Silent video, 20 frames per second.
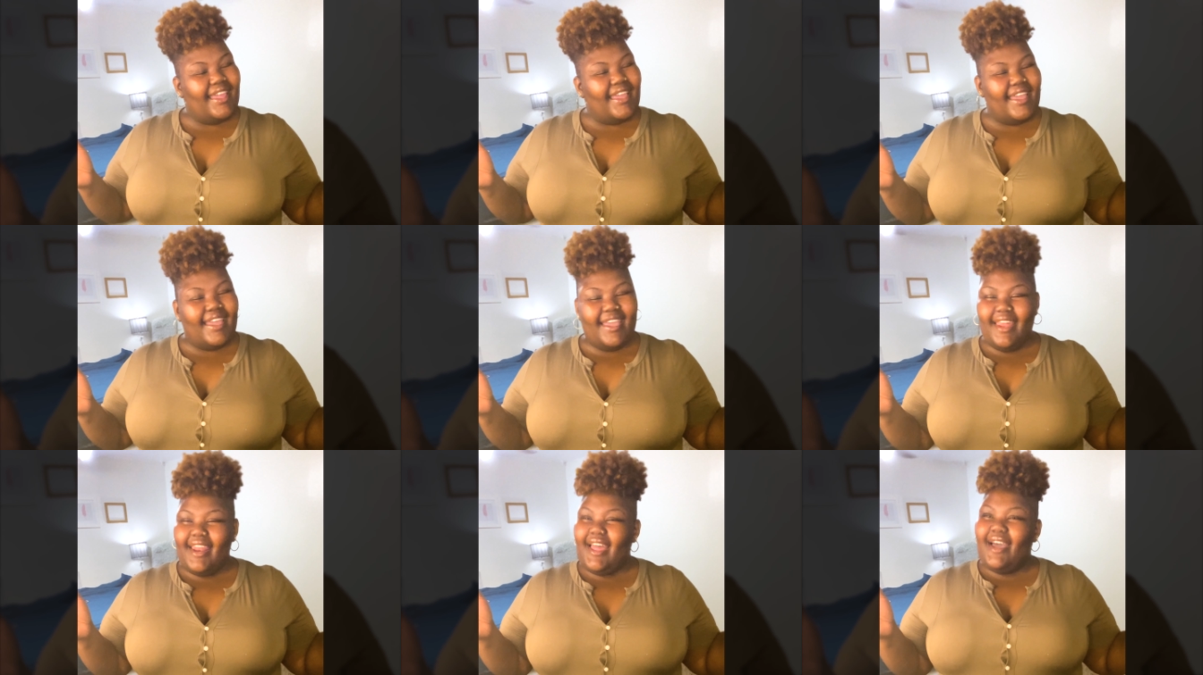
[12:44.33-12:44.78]

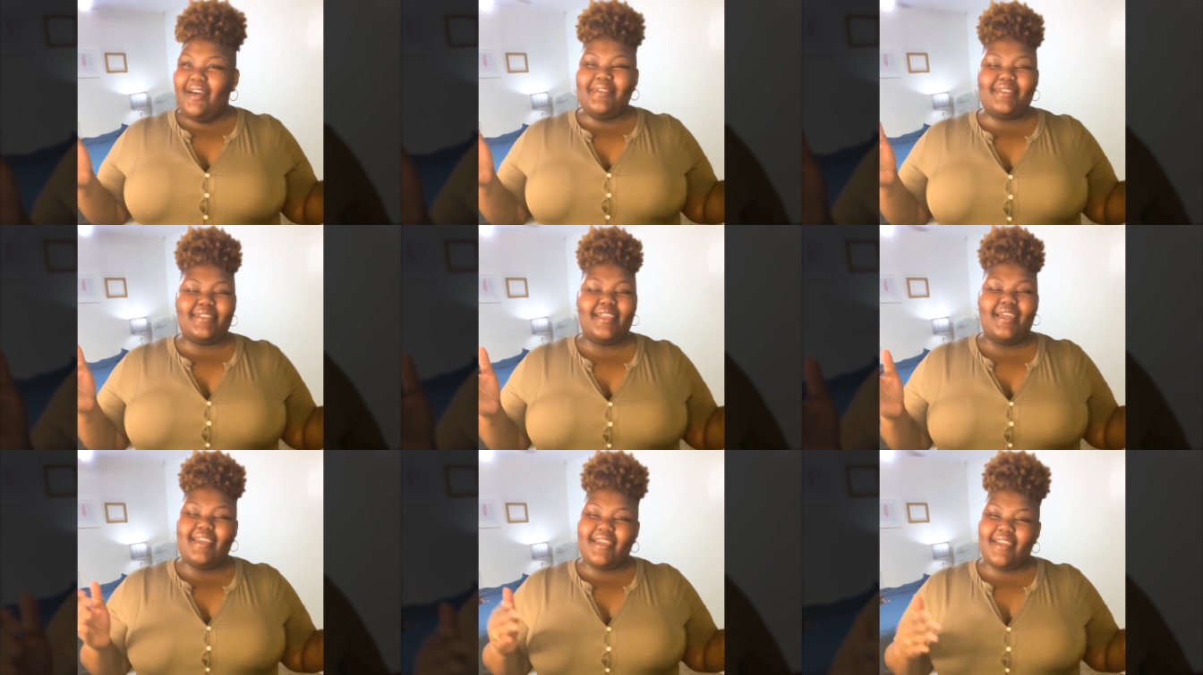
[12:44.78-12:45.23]
And I
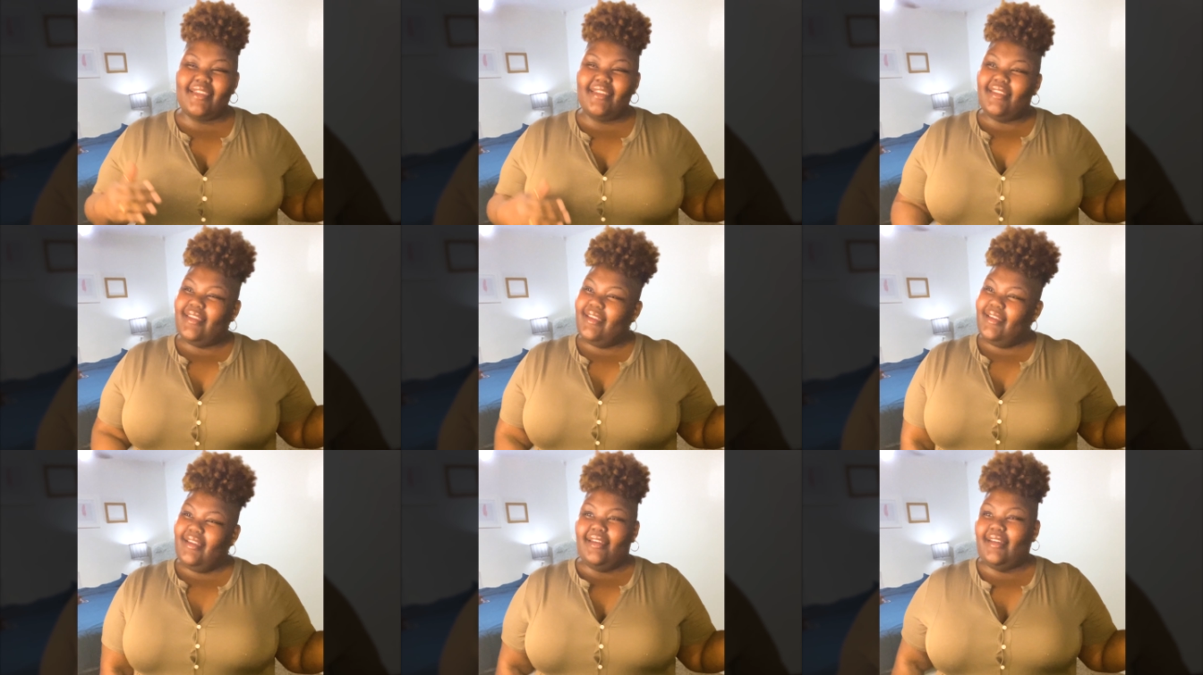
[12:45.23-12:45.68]
was like,
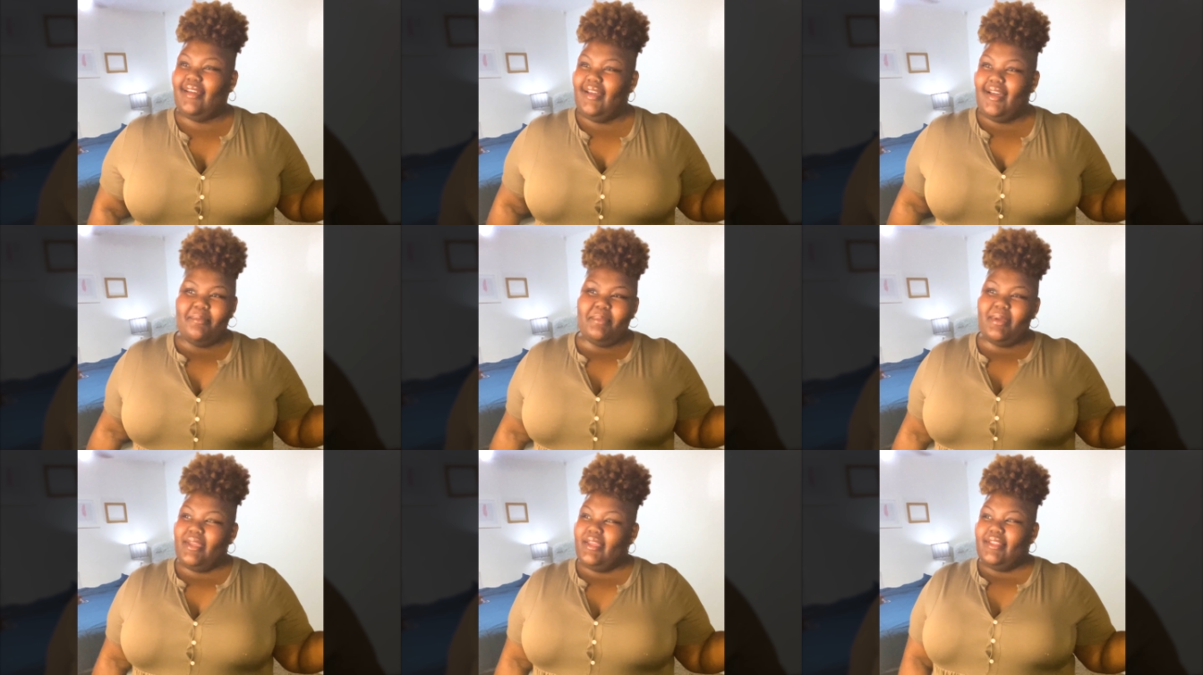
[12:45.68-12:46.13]
yeah,
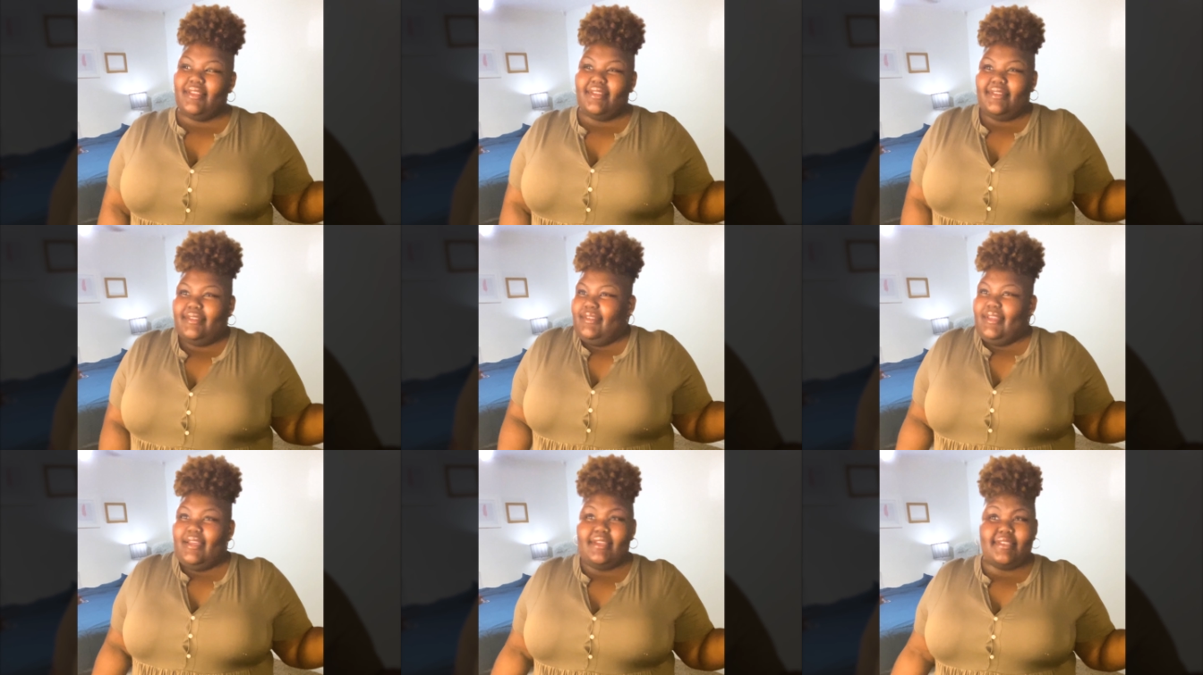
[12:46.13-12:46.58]
I
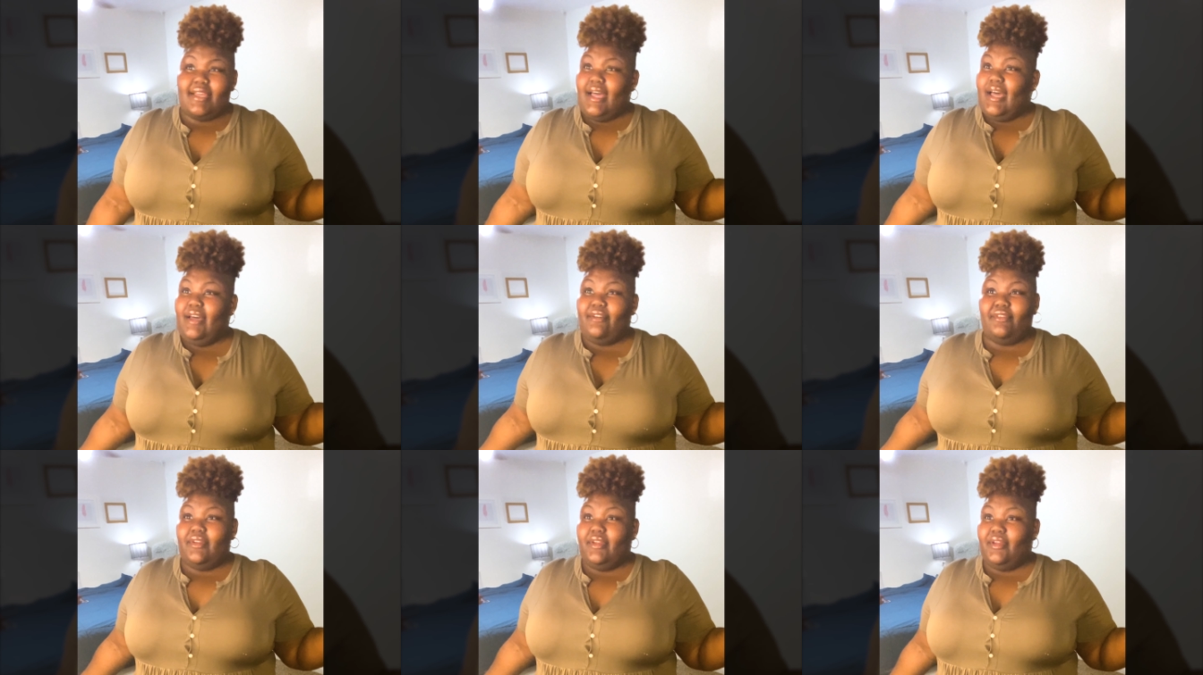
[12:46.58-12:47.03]
mean, that's
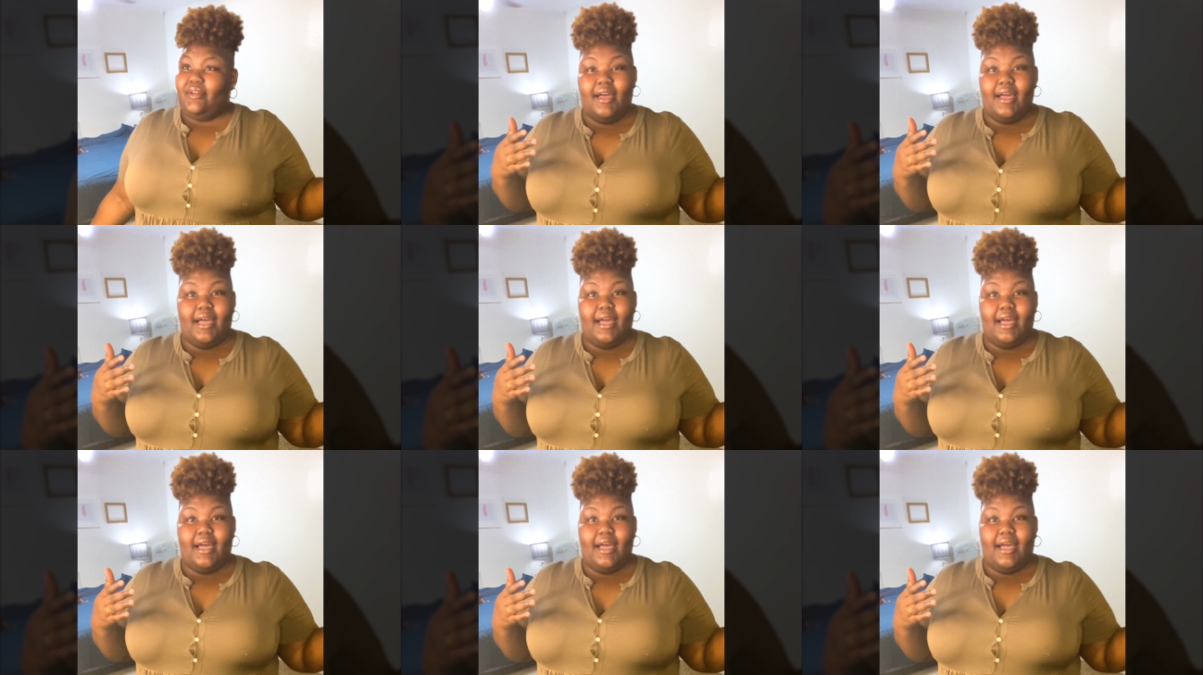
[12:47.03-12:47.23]
how I feel.